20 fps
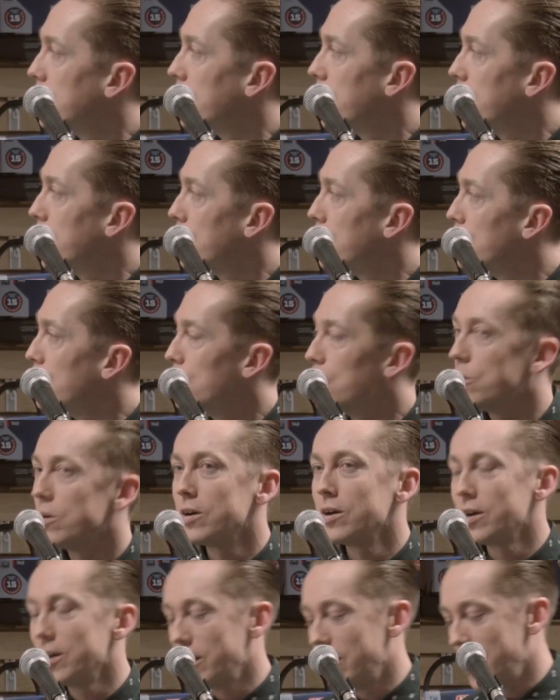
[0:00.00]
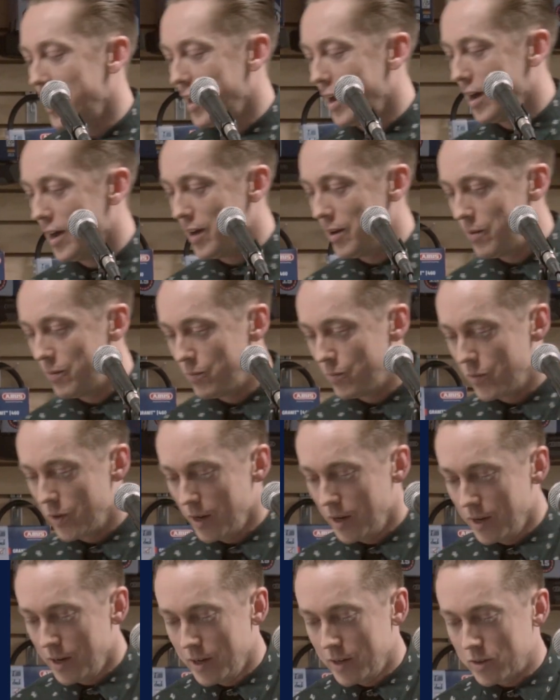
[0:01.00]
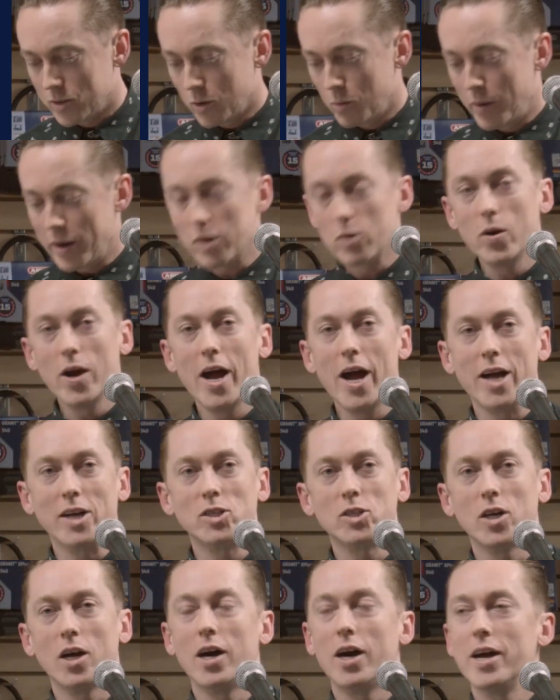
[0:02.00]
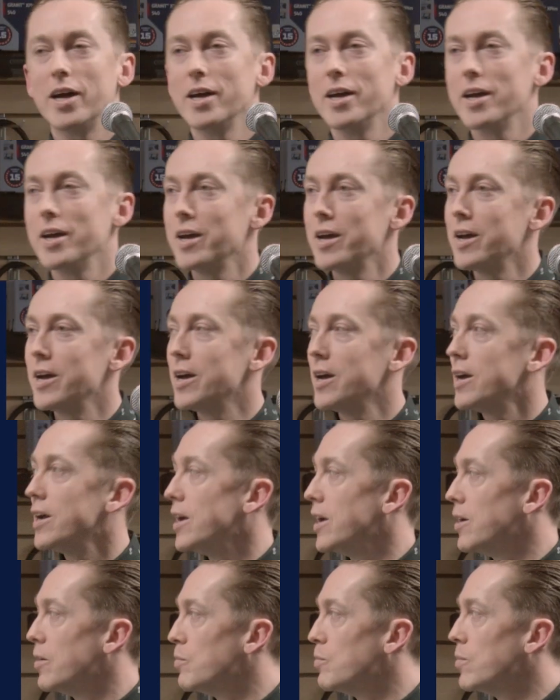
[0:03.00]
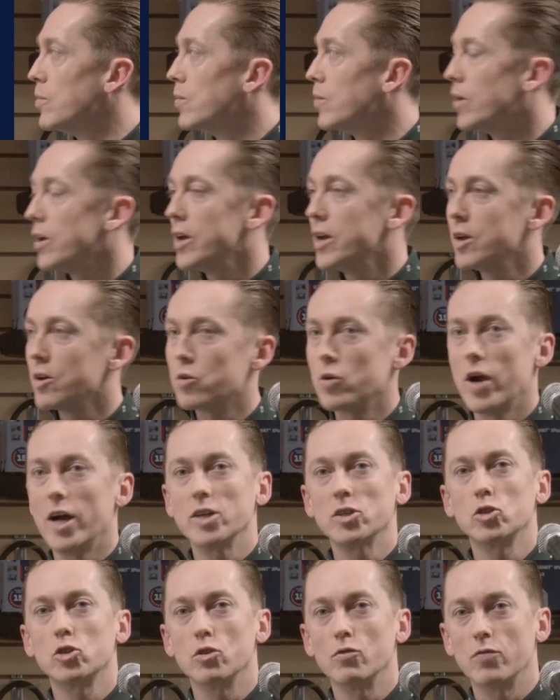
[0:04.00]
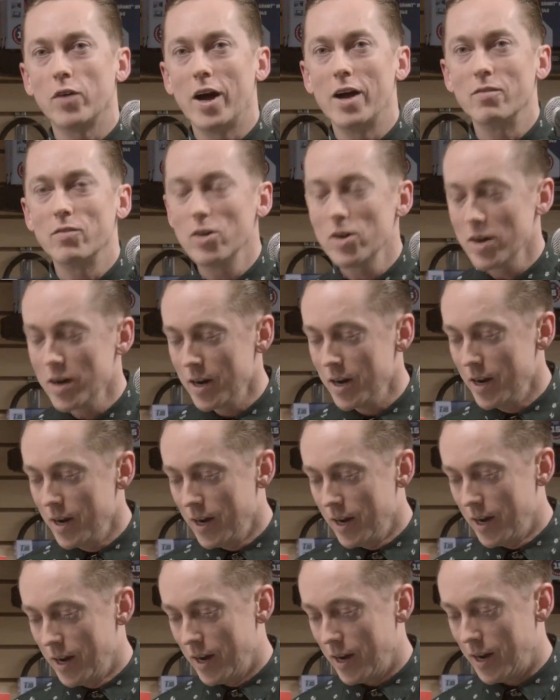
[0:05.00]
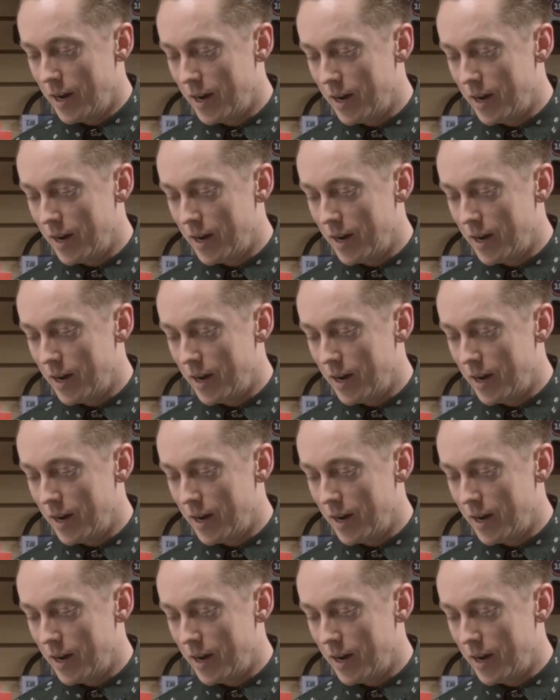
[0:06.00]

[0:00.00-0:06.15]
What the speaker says: Hello. So my crash. I am a crash survivor. I